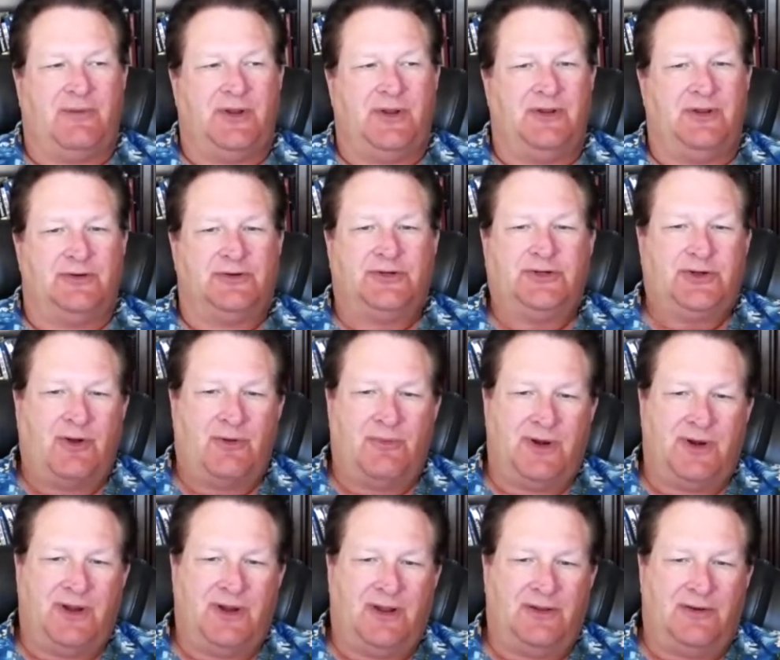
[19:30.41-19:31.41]
I mean, there's
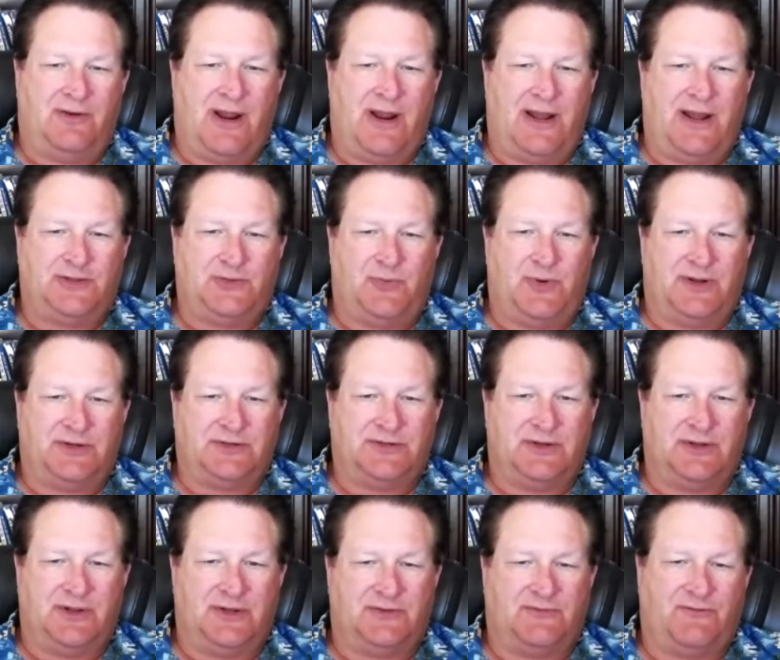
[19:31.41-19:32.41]
so many other
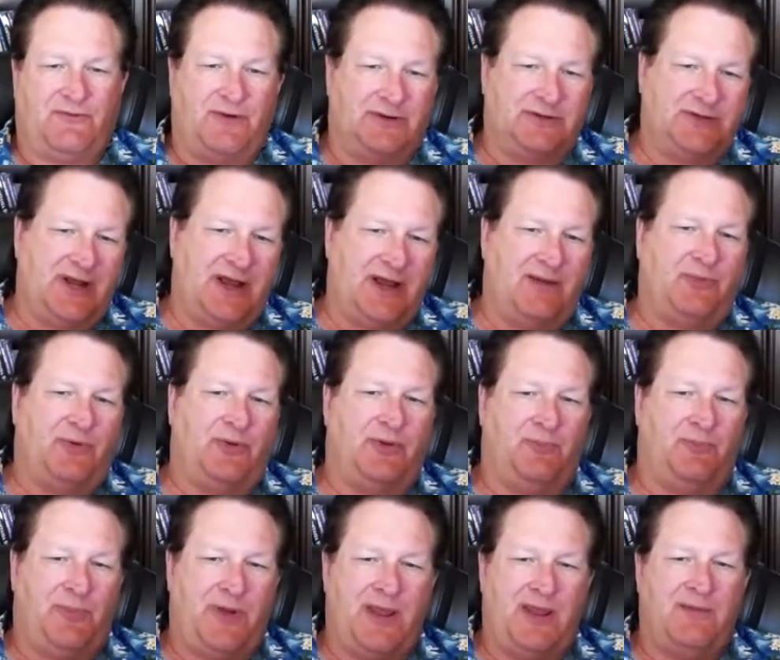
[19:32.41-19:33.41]
aspects of this. For
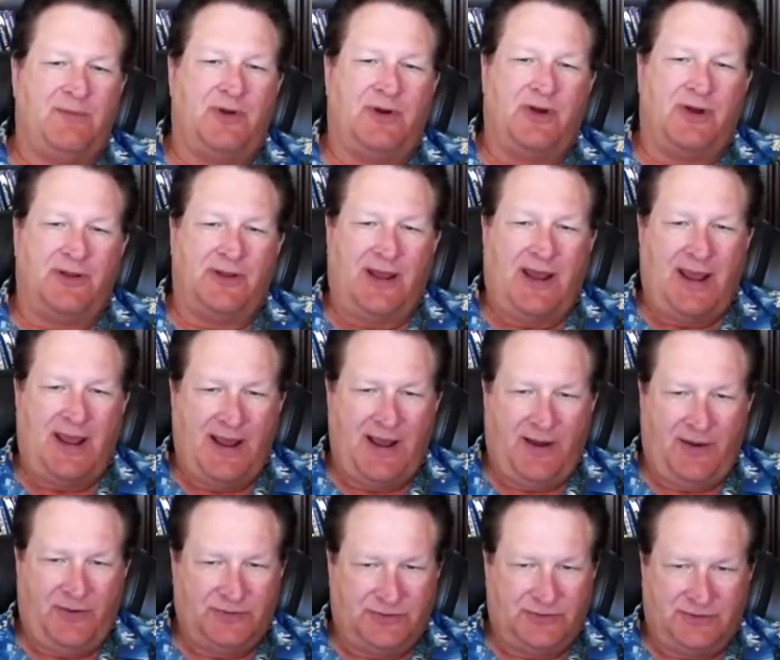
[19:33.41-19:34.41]
example, the payment on the
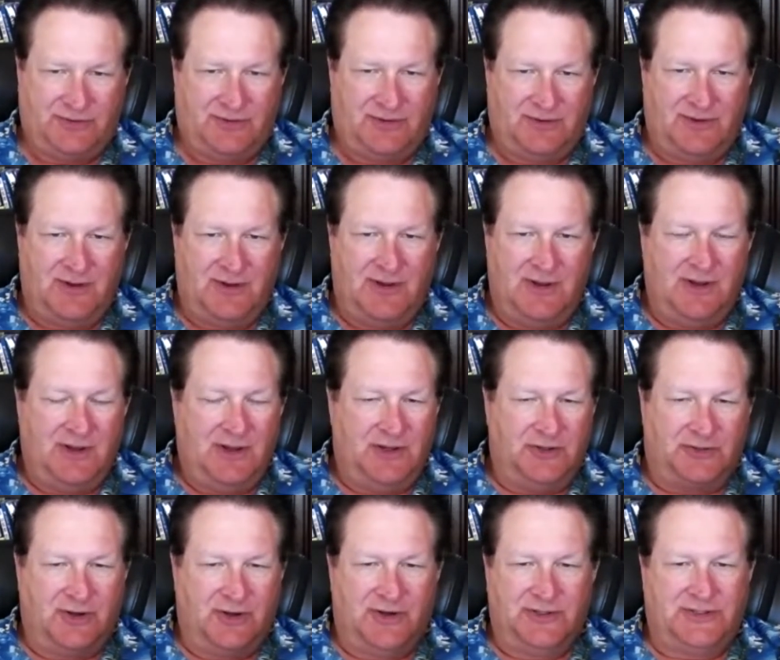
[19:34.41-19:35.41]
house
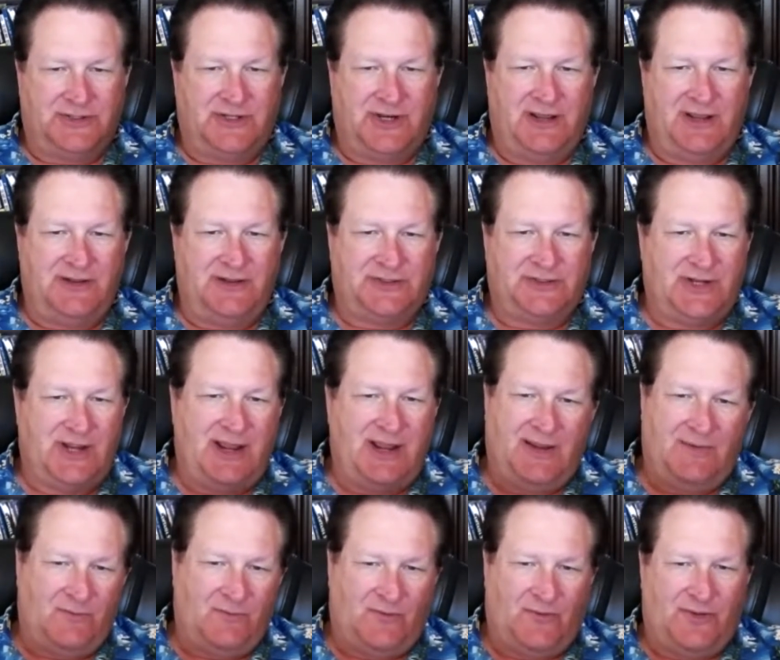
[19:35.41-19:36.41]
is going to stay the
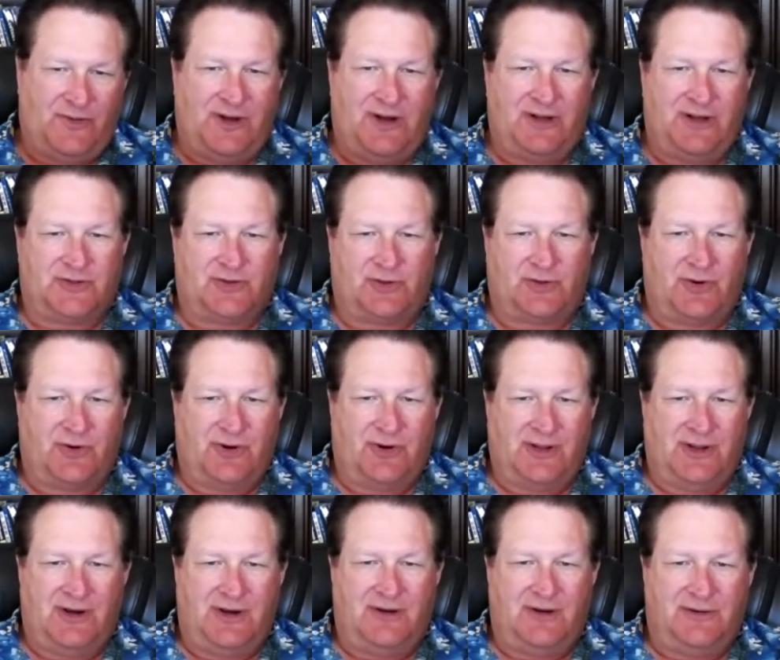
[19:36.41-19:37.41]
same for the next
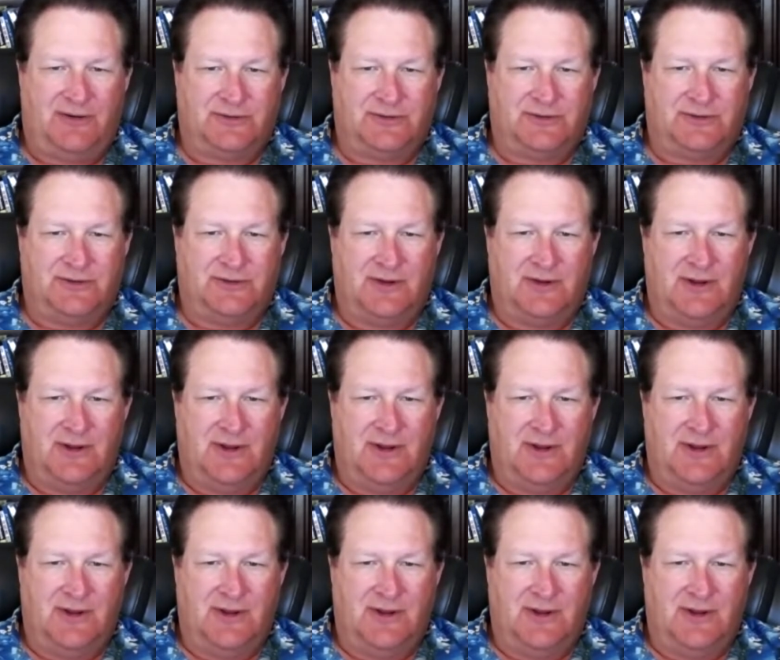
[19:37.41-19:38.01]
30 years.